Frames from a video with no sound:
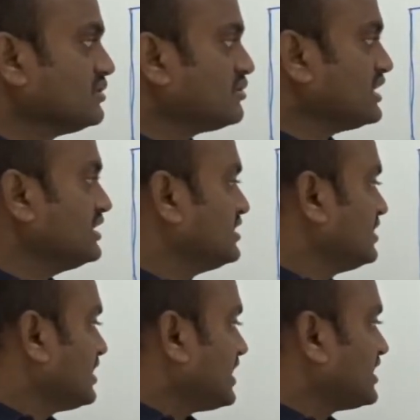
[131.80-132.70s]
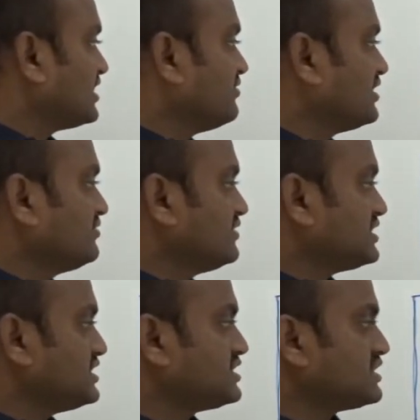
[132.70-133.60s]
Okay, and the one which
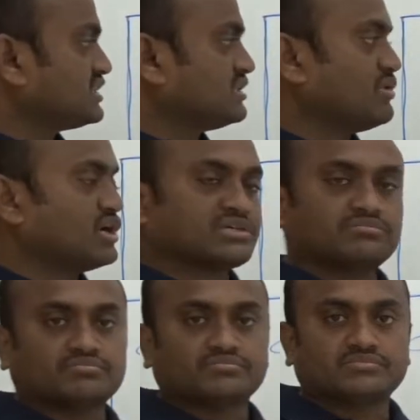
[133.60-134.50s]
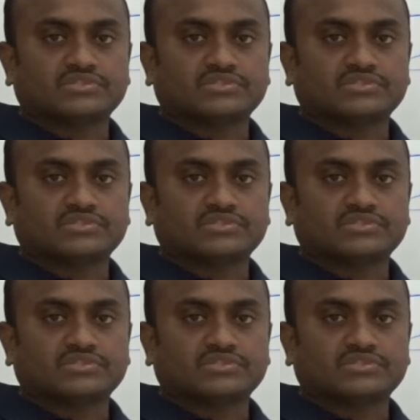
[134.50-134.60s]
is in the bottom,